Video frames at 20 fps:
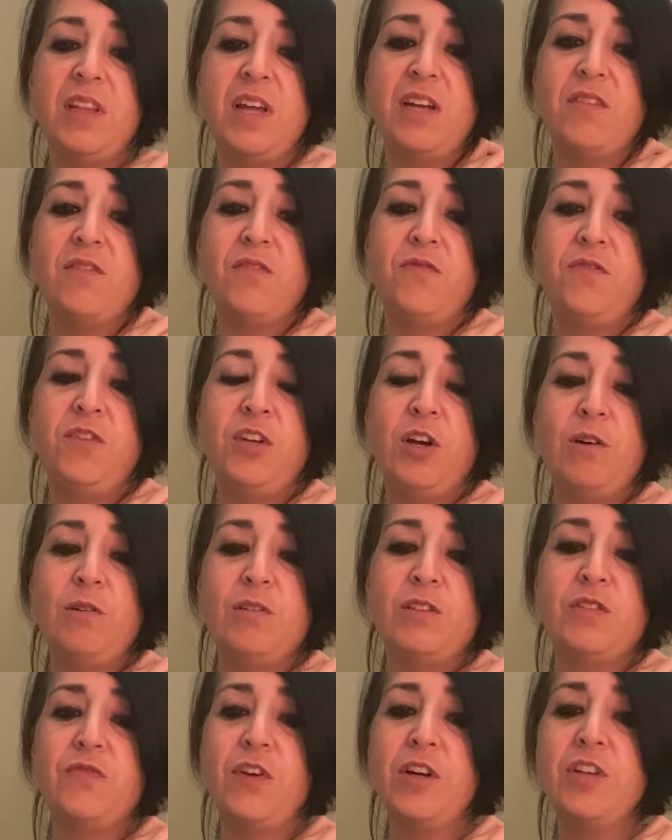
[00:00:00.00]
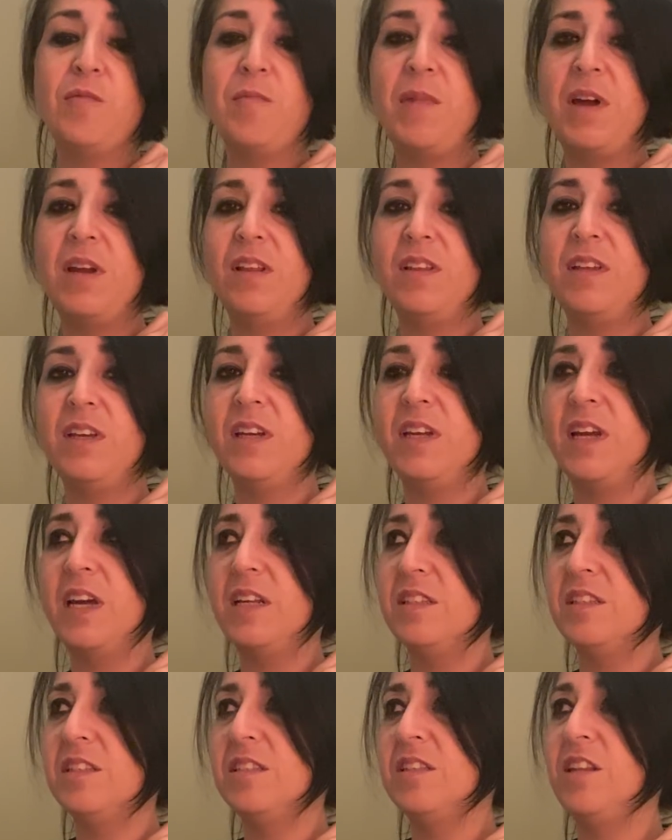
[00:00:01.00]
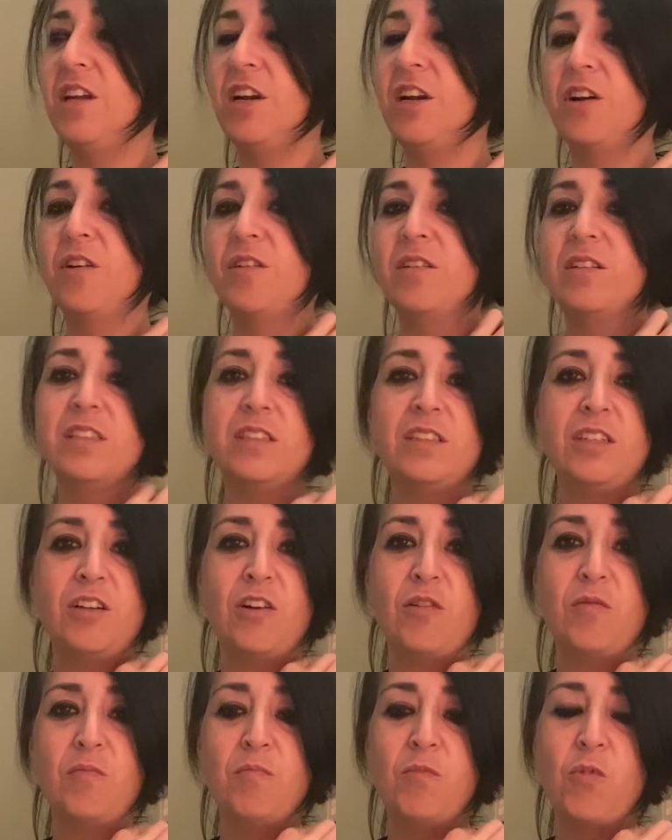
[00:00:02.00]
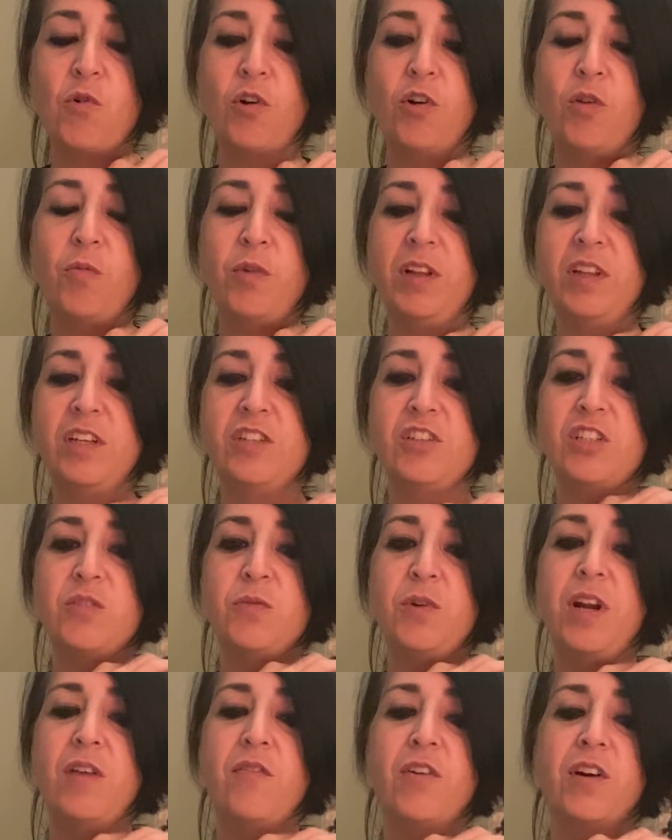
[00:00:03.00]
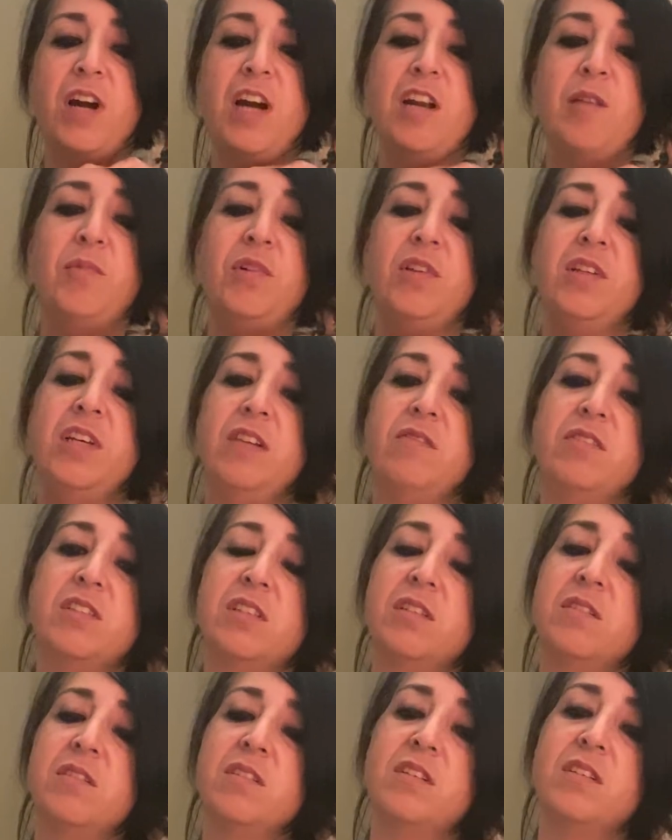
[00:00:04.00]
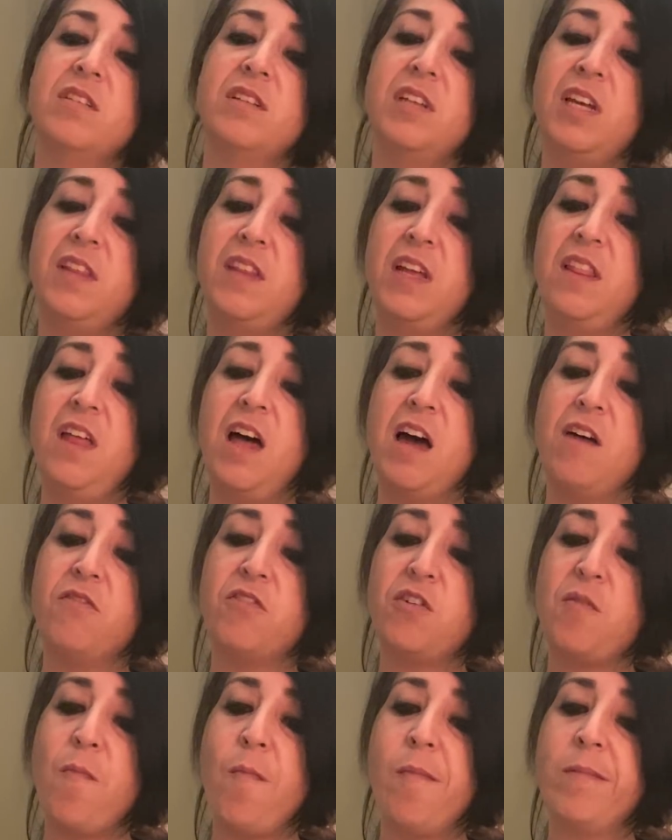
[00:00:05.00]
that goes fundamentally against their, moral, religious, whatever kind of beliefs, and they left.